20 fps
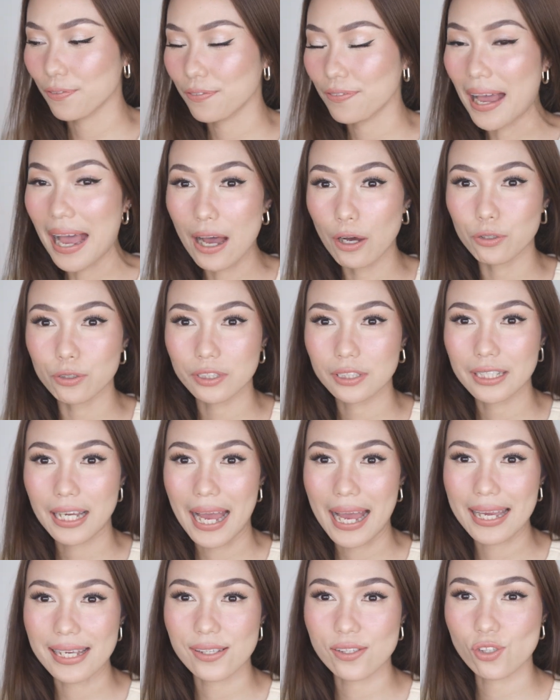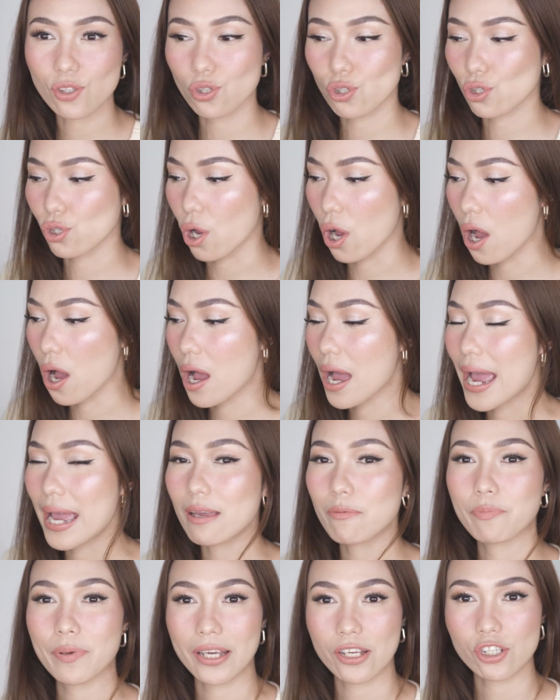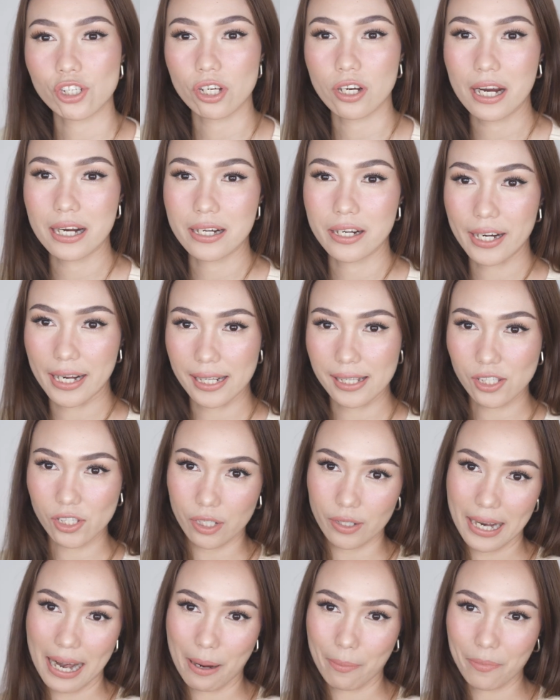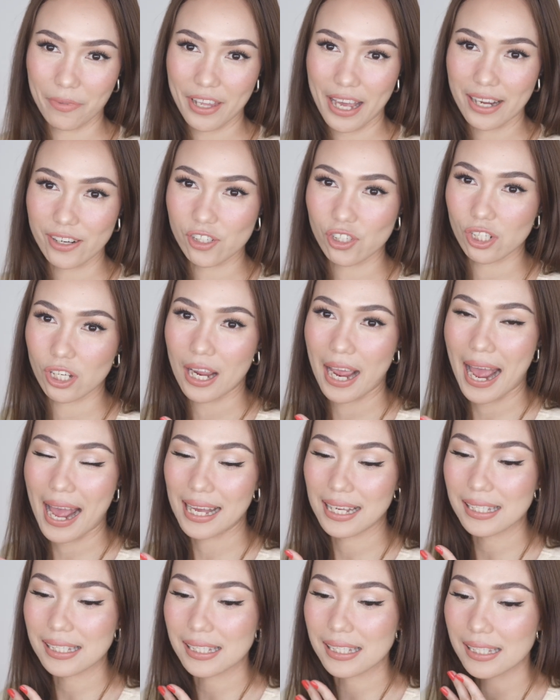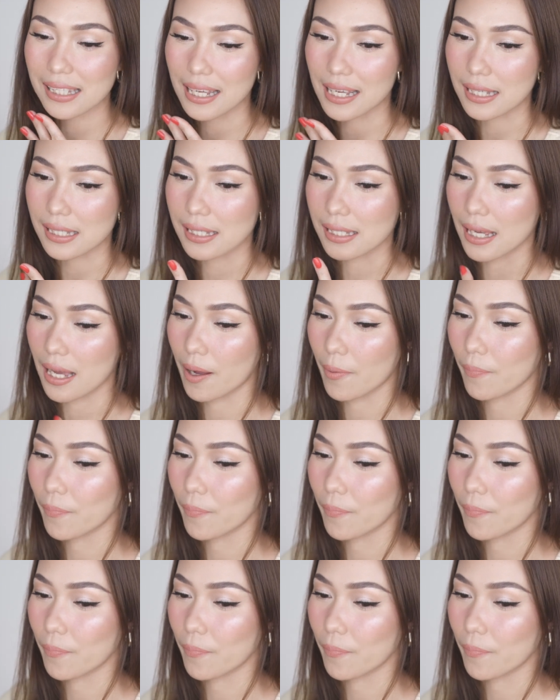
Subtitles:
saw a picture in her Instagram that she has this,